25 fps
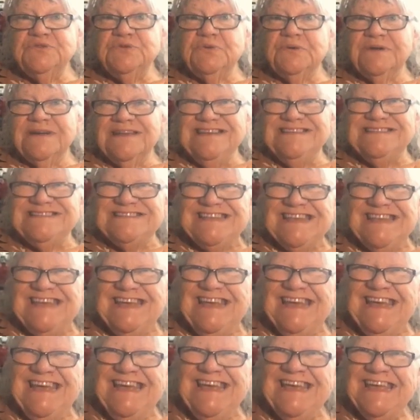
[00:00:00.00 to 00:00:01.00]
stories
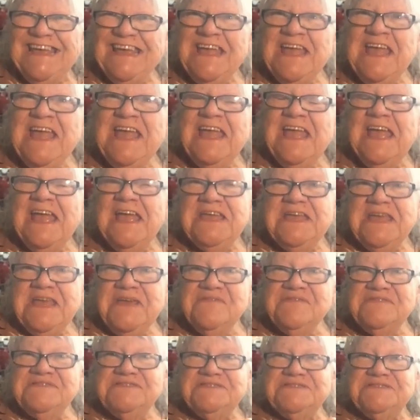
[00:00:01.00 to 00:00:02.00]
and
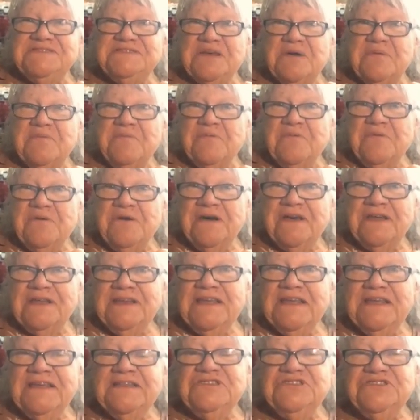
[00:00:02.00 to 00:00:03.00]
give it to
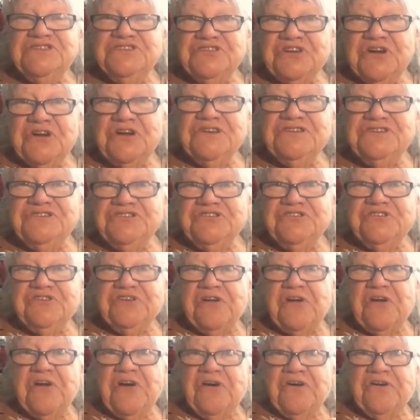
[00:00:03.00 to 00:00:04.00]
someone to charge in
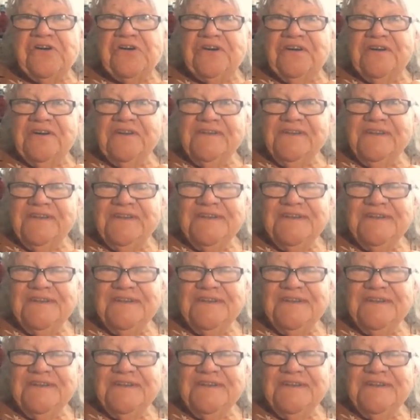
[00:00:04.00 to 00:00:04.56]
their car.